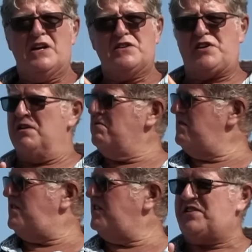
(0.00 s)
So
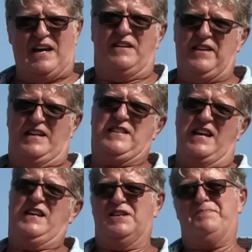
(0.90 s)
to say that they're
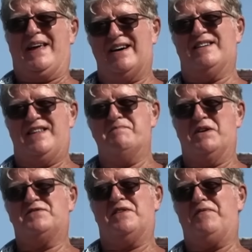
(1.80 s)
10 years behind the
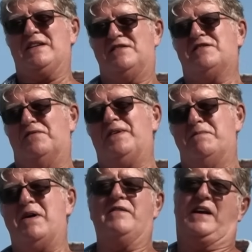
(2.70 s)
most advanced stuff in
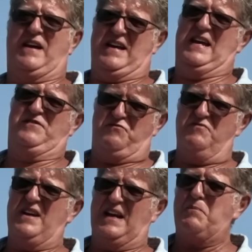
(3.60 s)
America is
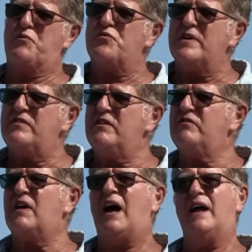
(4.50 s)
really pretty
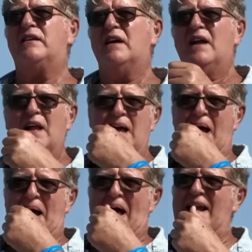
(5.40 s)
sad.
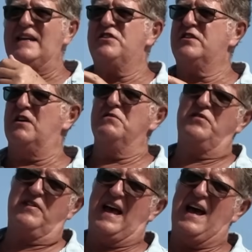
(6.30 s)
And it
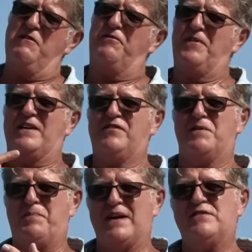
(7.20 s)
shows that how fast the
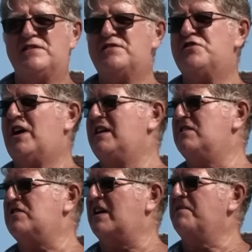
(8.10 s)
pace is
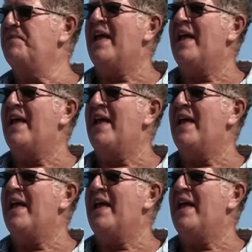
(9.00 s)
changing.